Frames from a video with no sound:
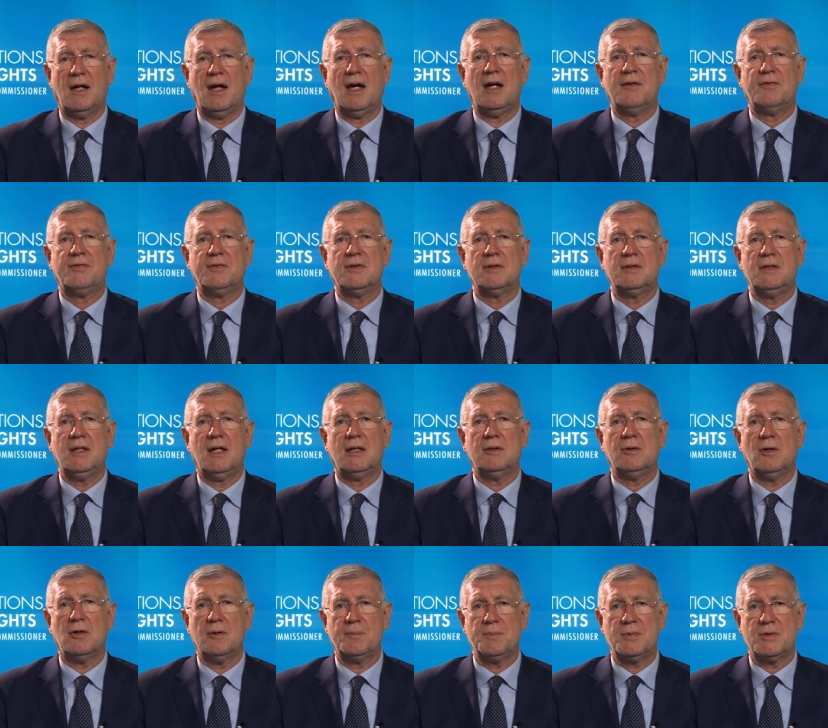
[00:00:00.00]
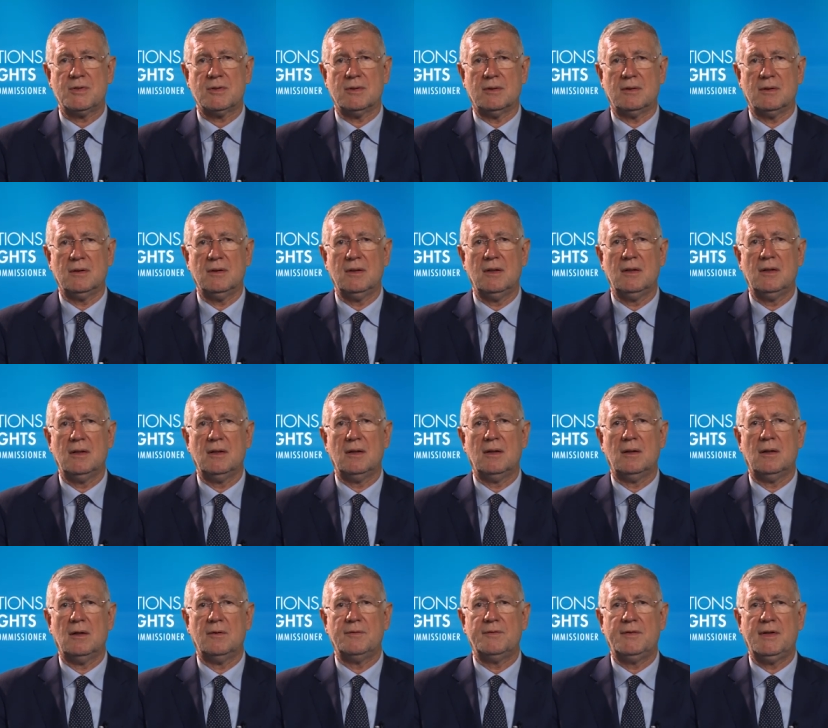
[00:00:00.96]
after the adoption
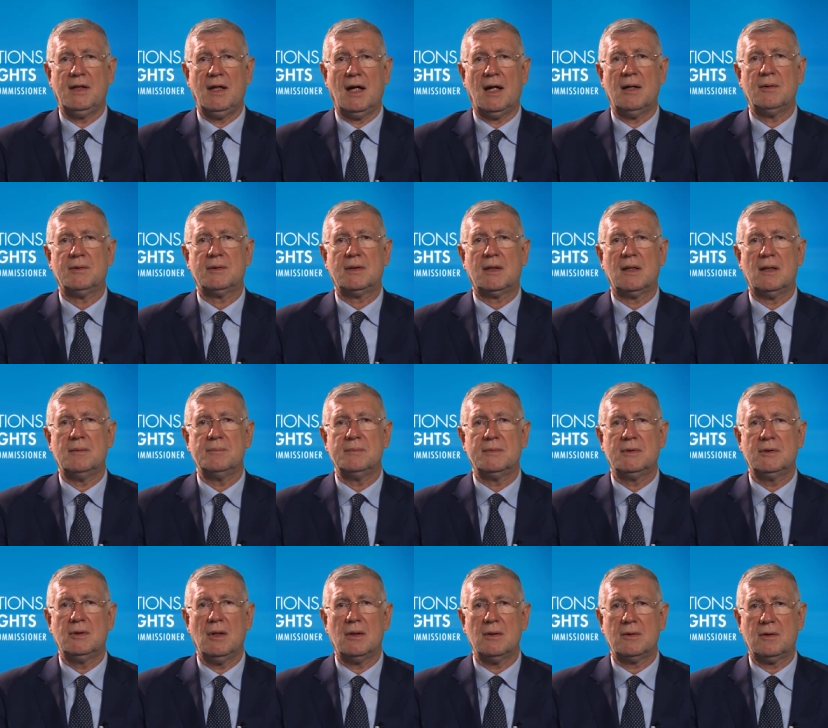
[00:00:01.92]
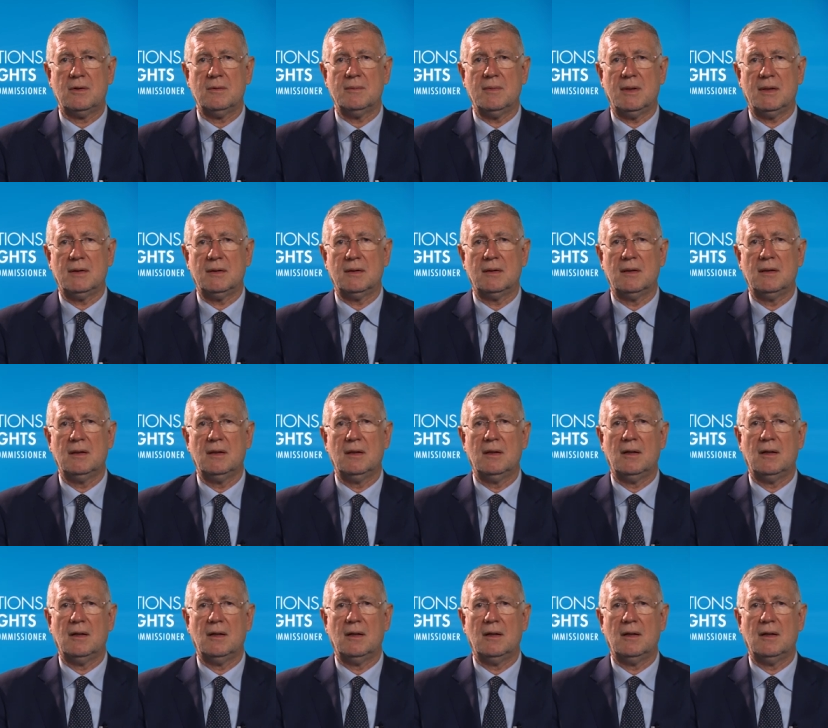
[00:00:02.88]
of the outcome document